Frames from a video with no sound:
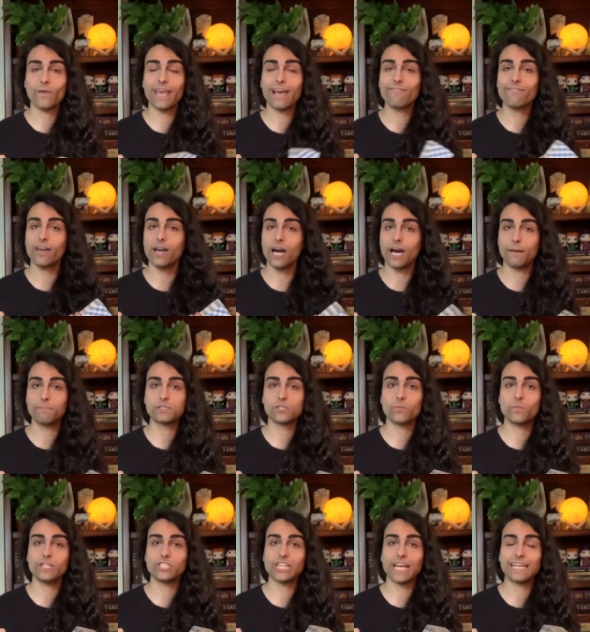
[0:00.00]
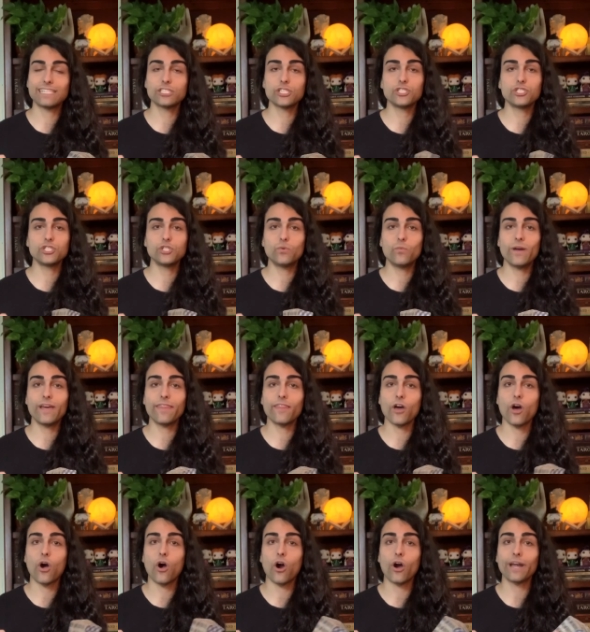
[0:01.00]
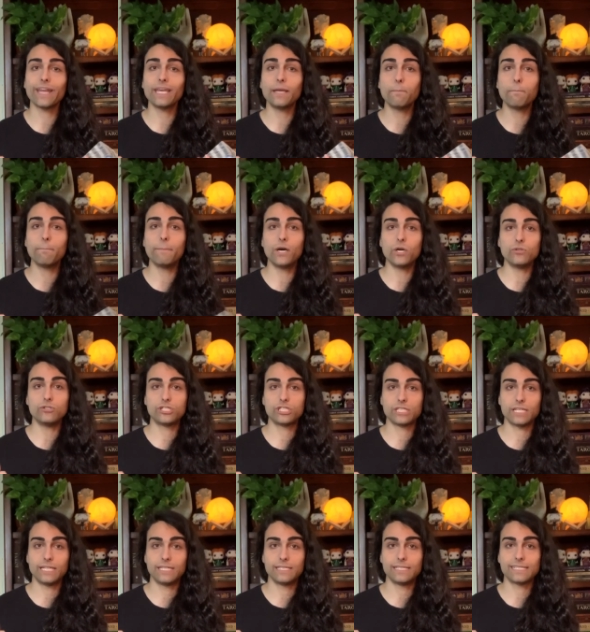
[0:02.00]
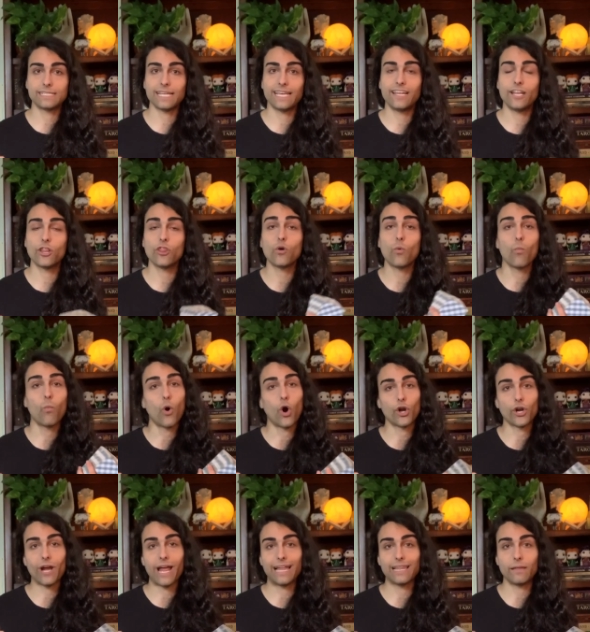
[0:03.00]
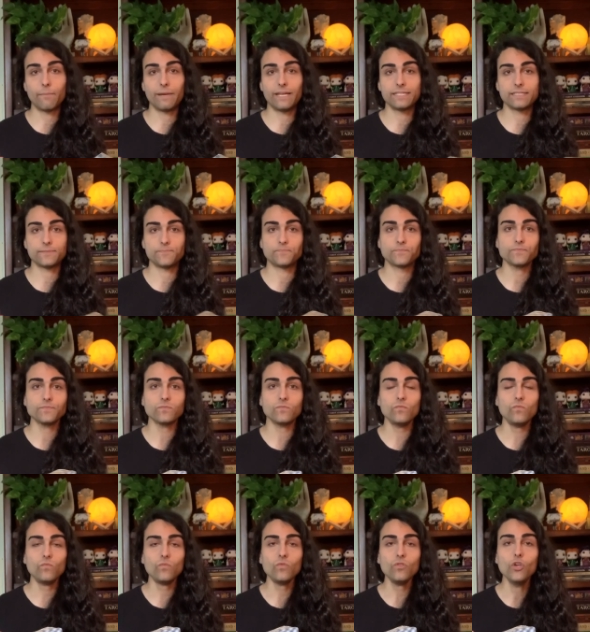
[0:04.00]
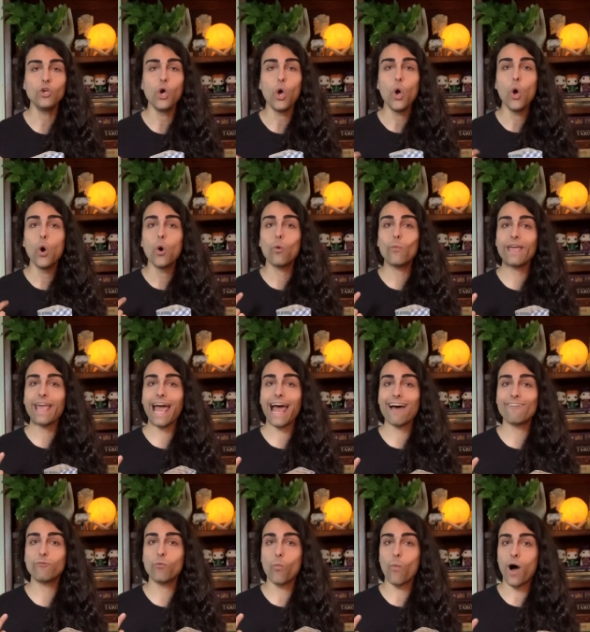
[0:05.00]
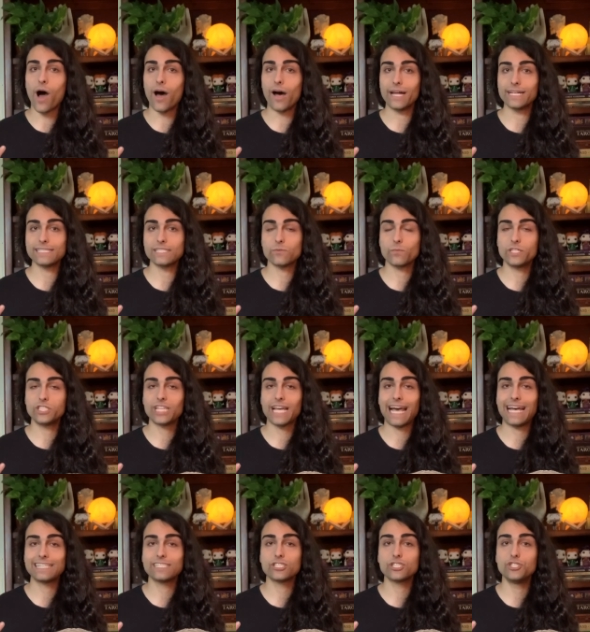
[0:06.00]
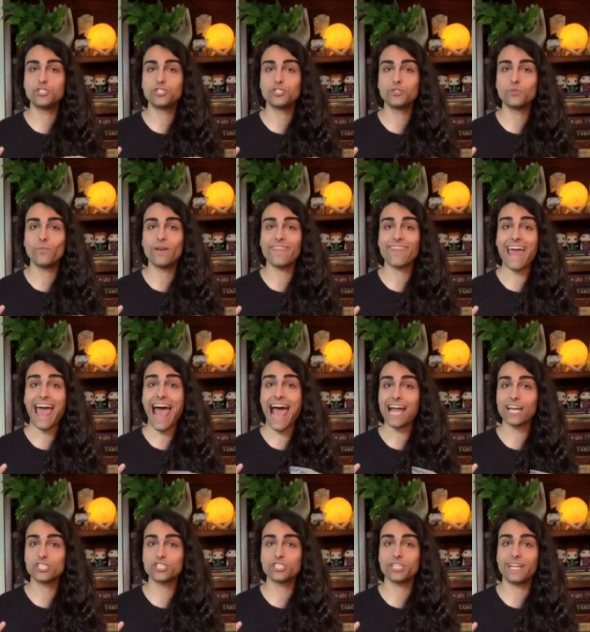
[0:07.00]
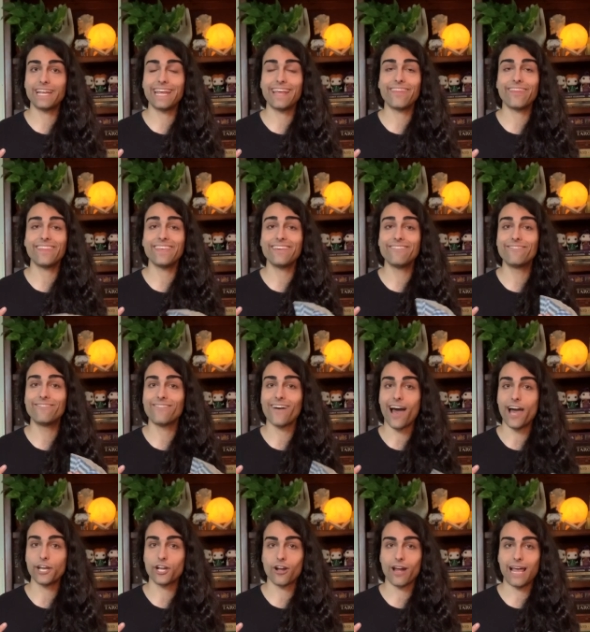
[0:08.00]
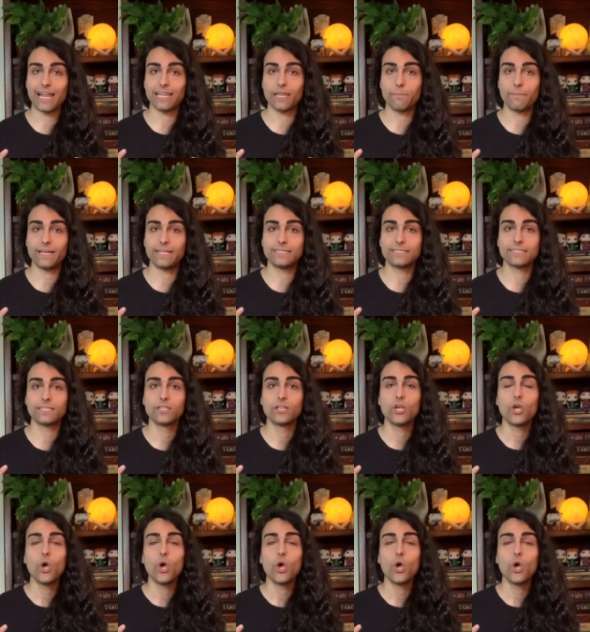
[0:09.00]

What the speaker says: We have cups, which has to do with our emotions and the water element. We have wands, which has to do with action and the fire element.